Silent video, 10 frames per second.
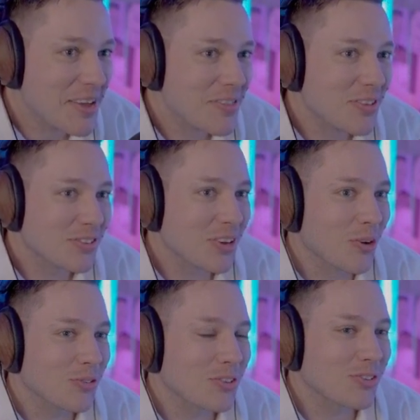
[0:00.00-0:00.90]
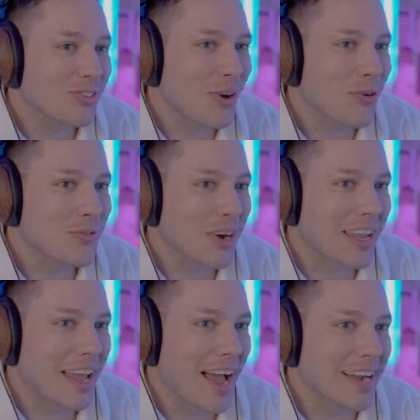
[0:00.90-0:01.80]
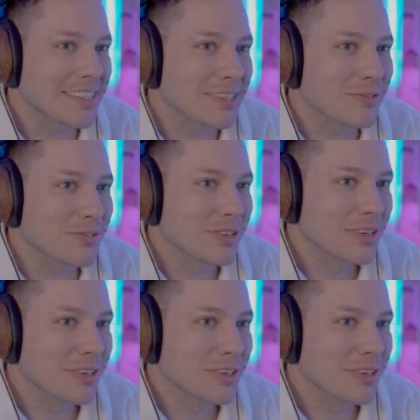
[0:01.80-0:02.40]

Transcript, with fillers: this ghost is so active.